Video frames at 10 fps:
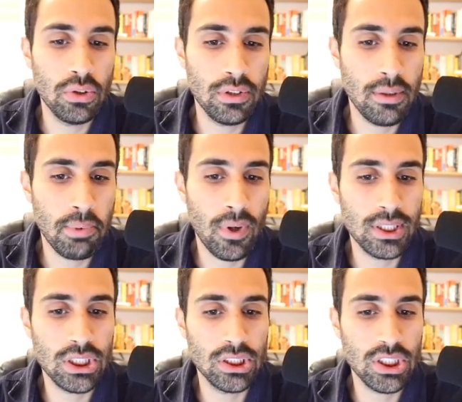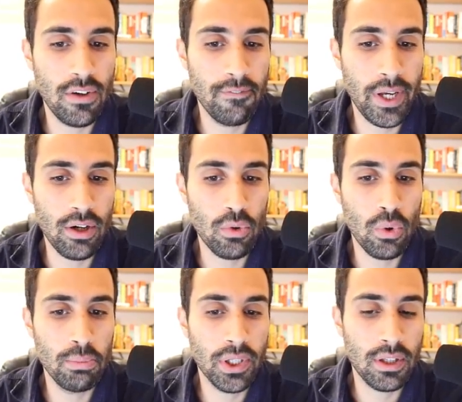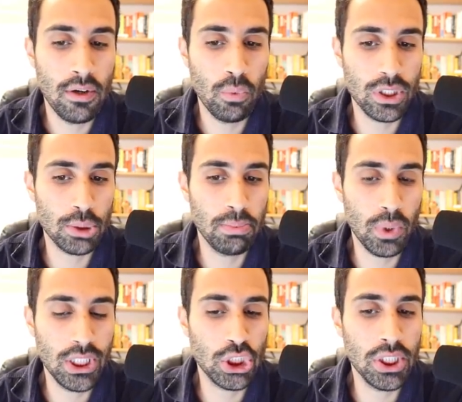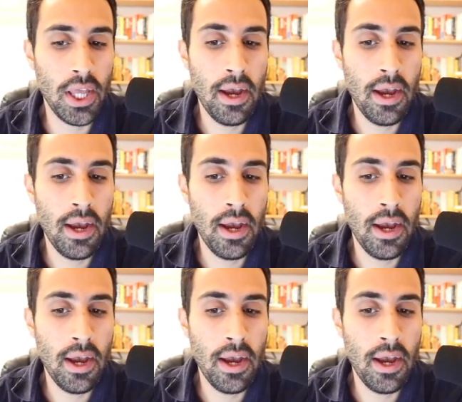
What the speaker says: the process of aerobic respiration.